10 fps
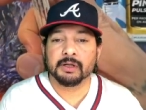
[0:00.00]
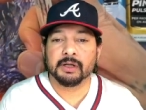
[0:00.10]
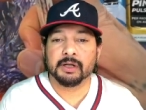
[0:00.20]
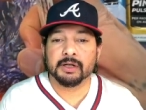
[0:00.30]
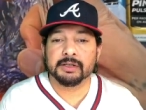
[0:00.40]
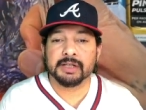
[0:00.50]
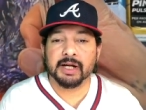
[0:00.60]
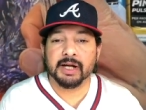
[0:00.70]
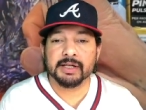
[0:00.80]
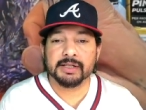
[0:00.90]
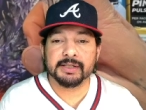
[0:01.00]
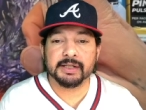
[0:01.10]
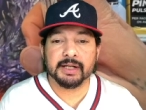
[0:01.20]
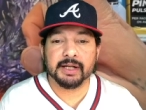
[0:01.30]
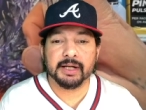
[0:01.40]
Uh, Daz
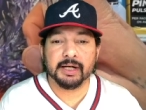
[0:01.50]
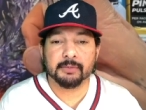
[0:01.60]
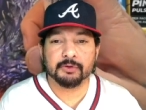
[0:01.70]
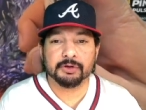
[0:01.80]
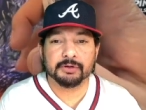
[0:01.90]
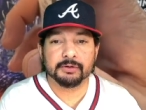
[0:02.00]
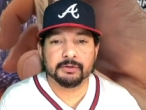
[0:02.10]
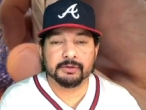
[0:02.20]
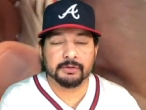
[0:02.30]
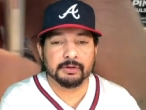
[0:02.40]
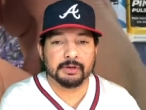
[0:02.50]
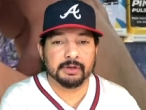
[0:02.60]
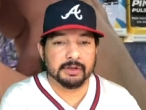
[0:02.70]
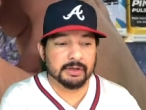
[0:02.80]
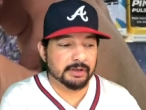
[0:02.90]
Cameron.
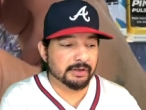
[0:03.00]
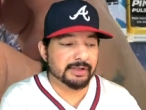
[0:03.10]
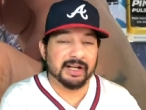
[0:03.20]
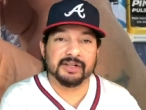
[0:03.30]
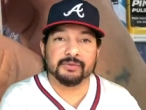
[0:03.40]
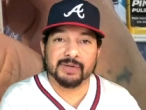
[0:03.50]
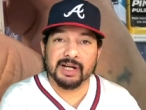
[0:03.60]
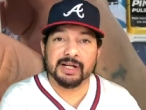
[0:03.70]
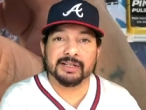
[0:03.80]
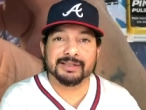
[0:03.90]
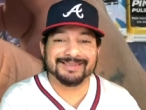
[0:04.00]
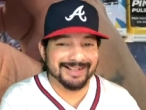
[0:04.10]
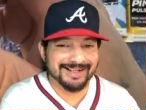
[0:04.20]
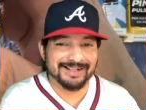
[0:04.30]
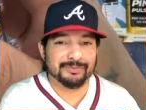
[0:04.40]
Daz right.
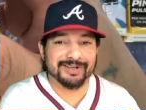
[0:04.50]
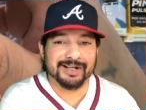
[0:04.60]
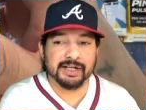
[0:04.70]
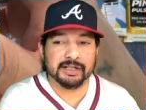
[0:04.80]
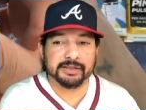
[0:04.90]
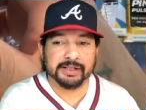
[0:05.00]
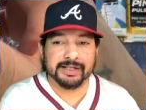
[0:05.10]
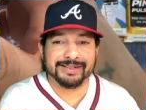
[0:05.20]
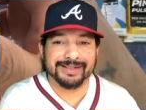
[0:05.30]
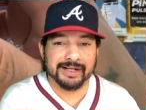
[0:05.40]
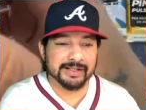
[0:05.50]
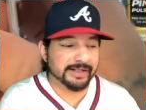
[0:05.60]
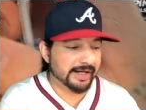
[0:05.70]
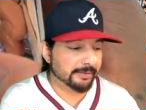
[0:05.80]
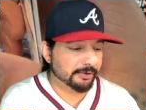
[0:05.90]
Daz right. That's Daz
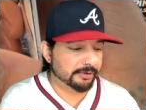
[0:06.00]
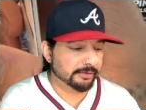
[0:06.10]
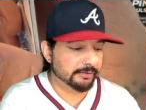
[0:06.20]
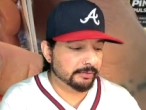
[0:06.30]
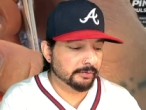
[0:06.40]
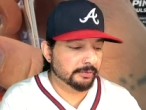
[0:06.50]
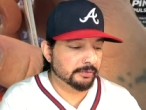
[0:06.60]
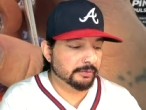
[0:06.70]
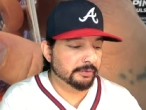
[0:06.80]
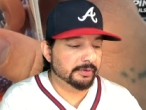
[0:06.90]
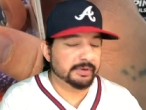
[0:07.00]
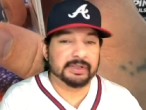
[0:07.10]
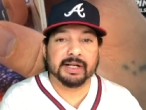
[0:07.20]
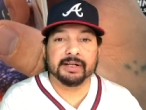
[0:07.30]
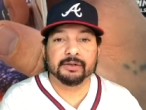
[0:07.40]
Cameron.
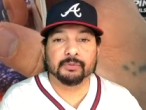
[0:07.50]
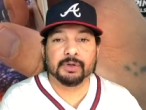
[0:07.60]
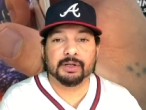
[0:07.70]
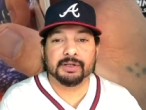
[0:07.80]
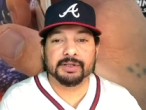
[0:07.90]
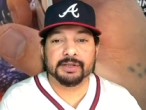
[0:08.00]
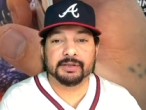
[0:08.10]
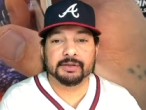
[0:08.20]
Taylor Walls.